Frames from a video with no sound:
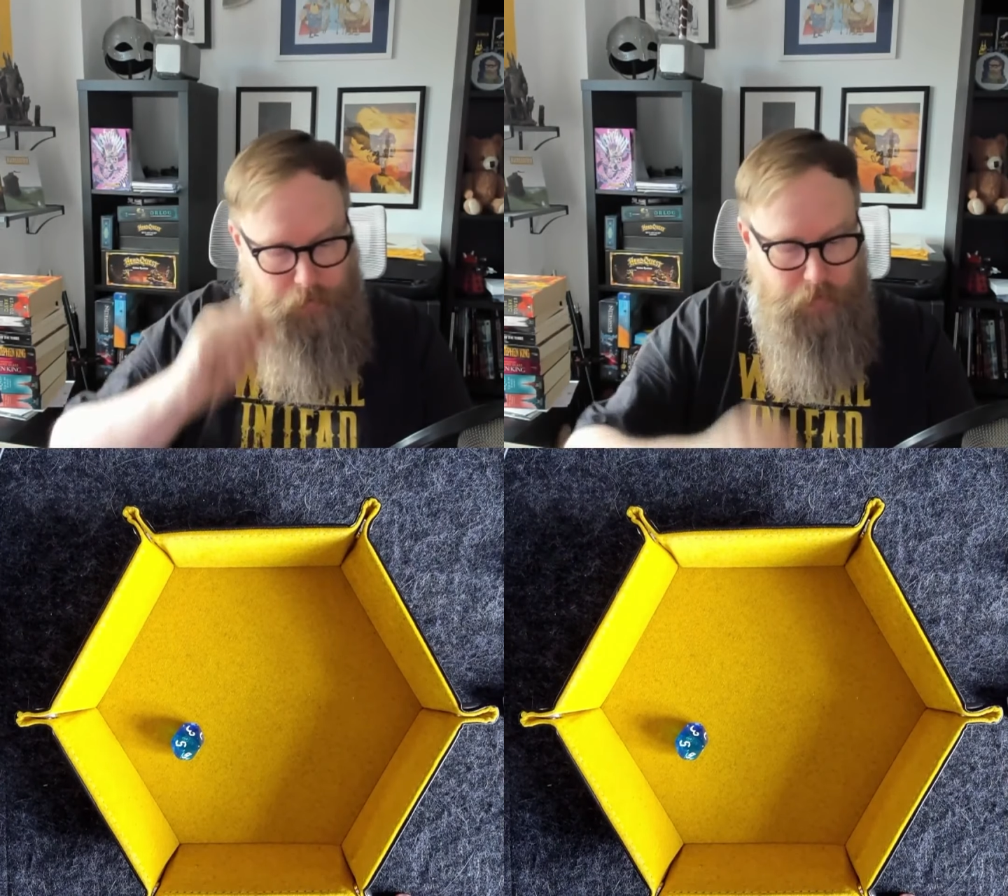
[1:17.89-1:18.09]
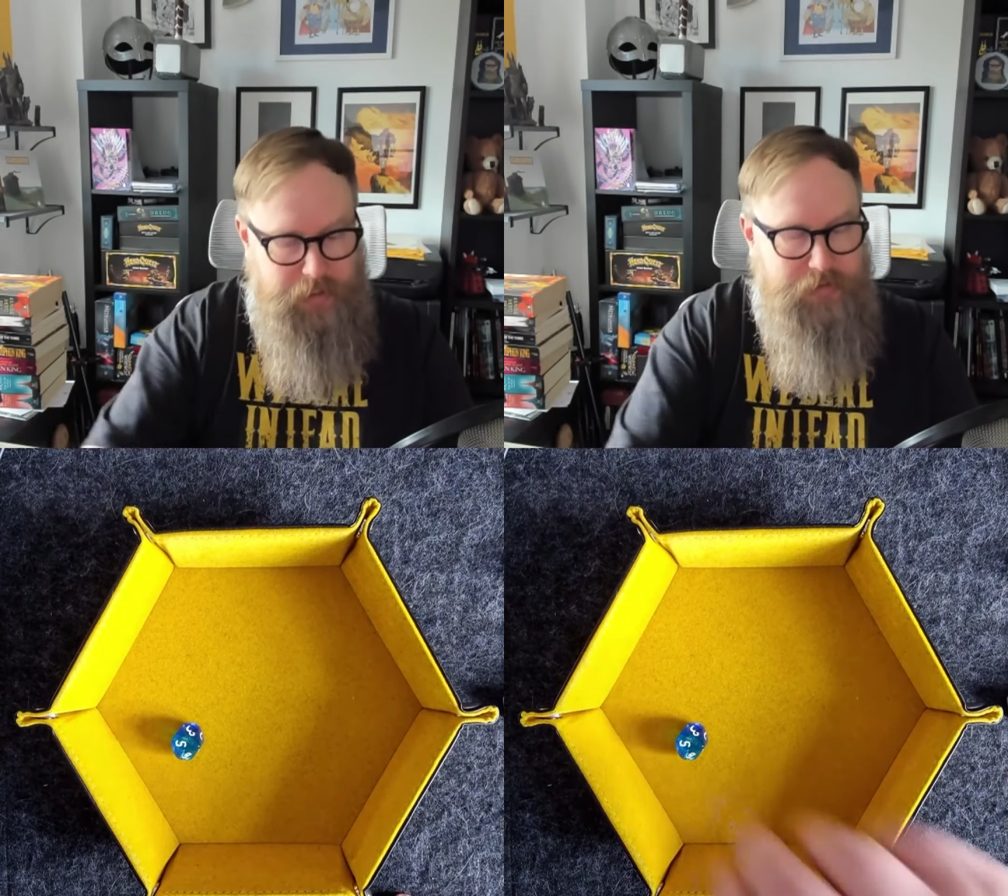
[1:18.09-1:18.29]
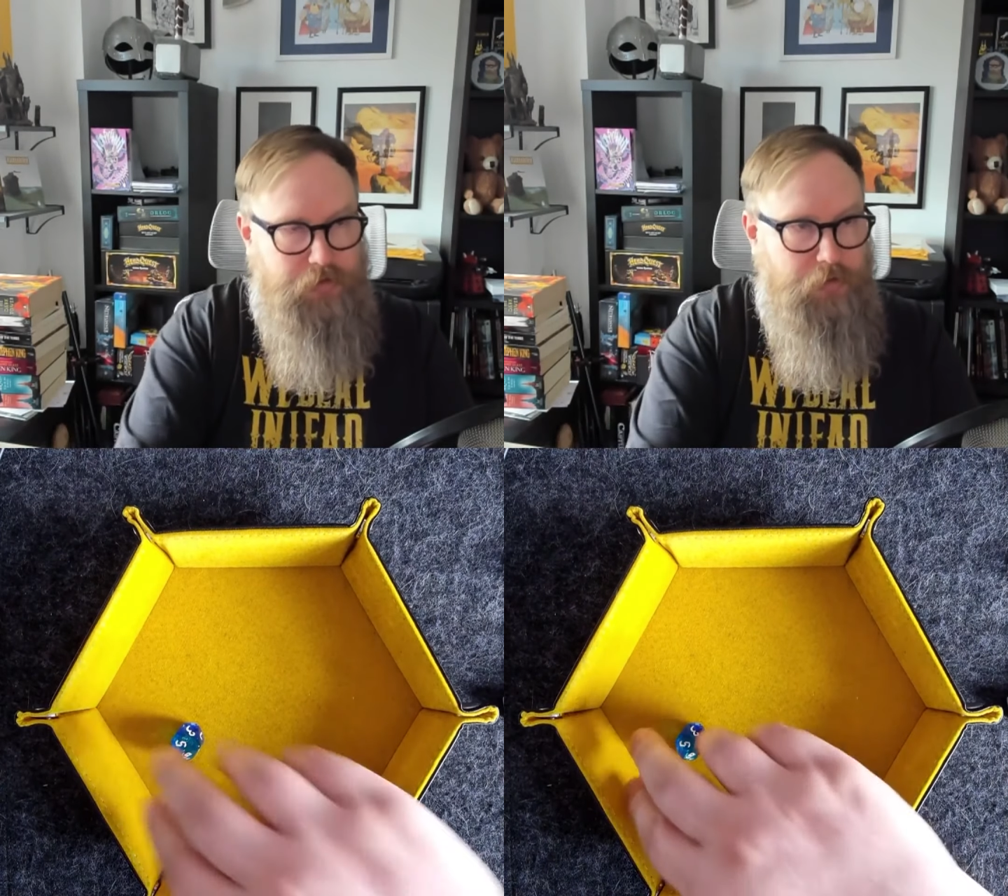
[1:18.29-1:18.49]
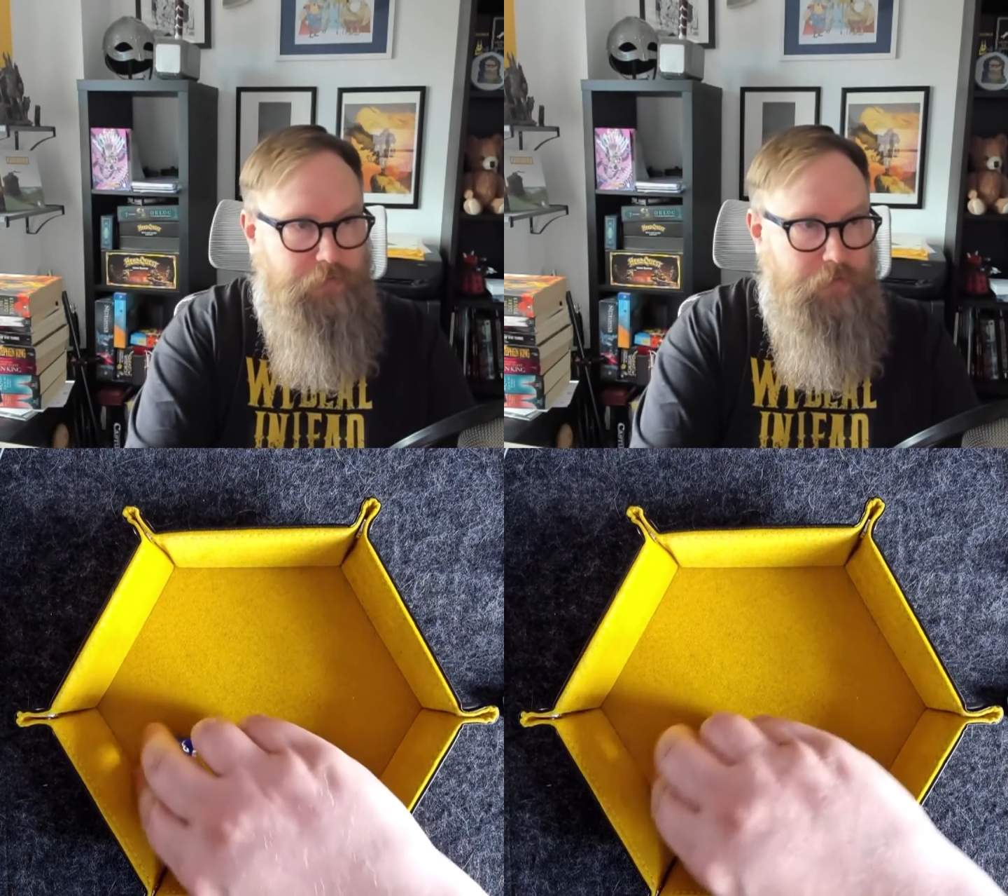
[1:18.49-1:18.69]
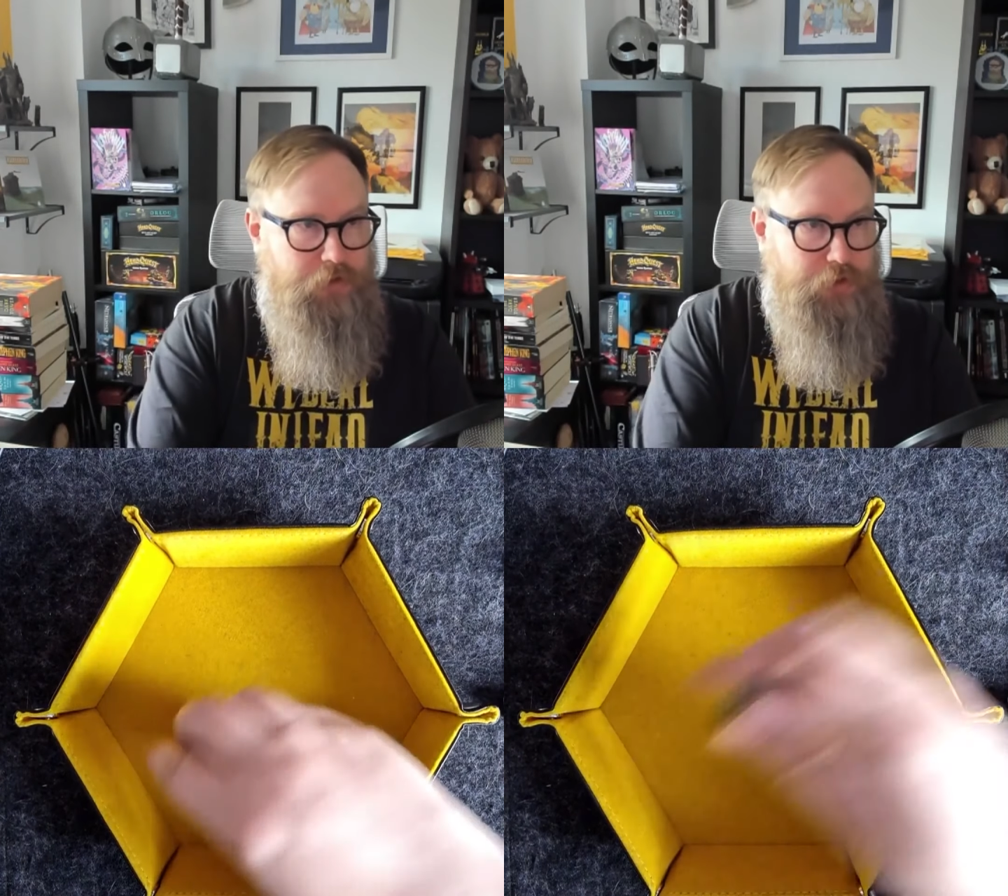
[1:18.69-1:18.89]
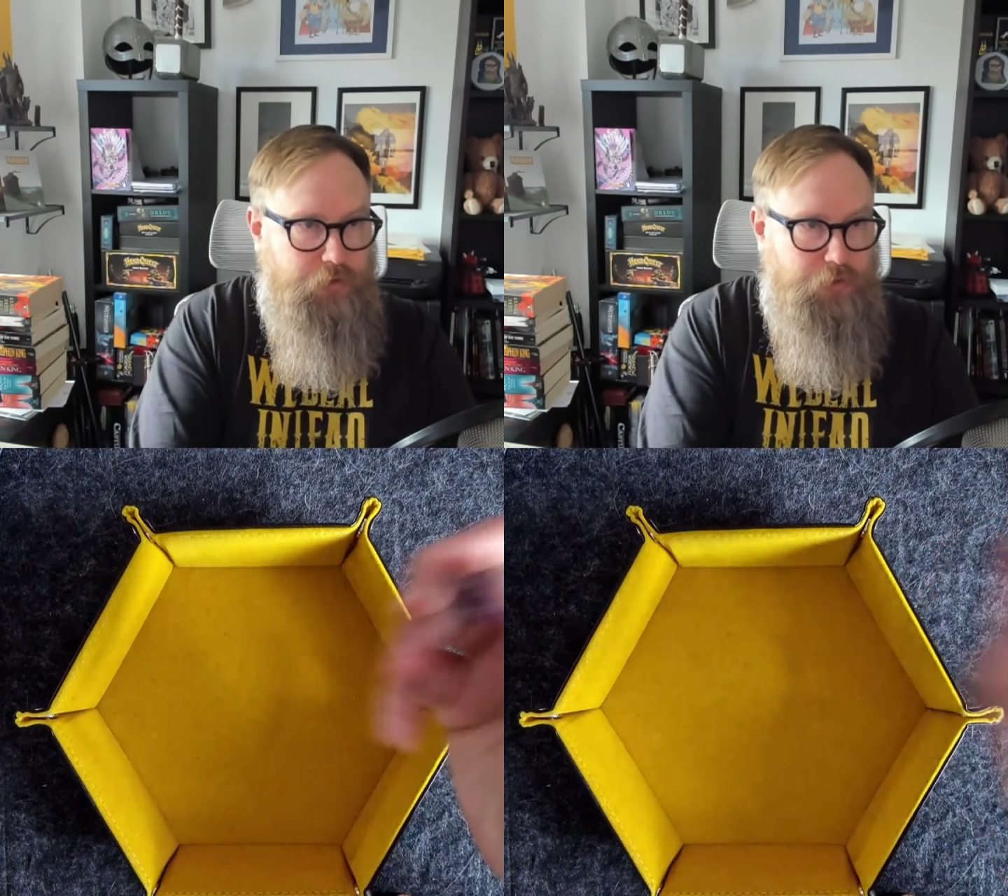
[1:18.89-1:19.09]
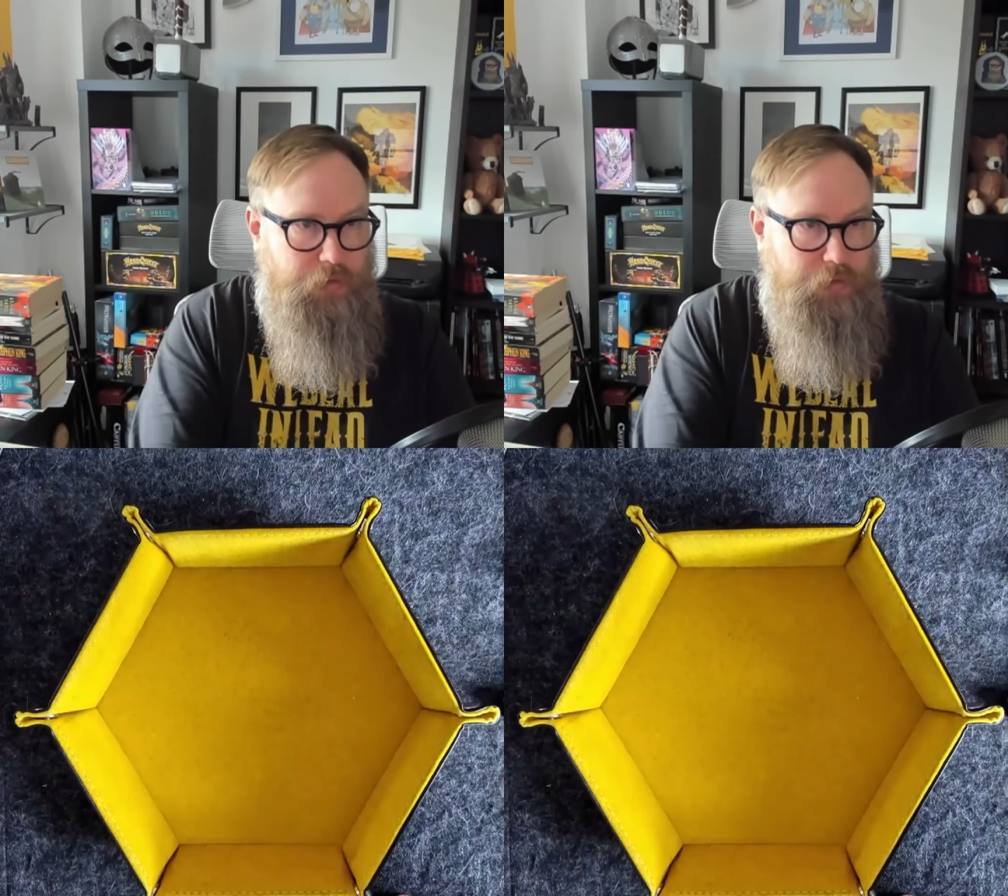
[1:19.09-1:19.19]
what is her virtue?